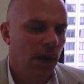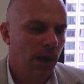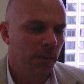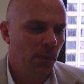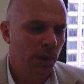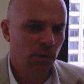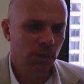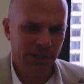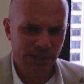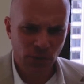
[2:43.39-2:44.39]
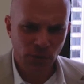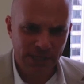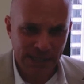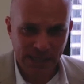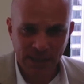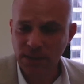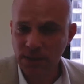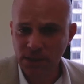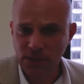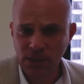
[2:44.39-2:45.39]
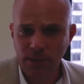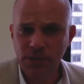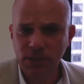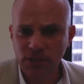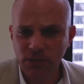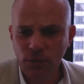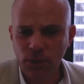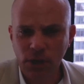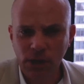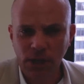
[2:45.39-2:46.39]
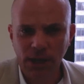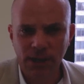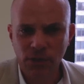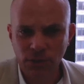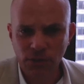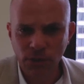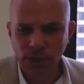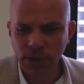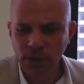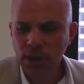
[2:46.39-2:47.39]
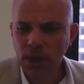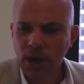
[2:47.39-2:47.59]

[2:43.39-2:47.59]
um, we really do dig into the substance of what our clients are doing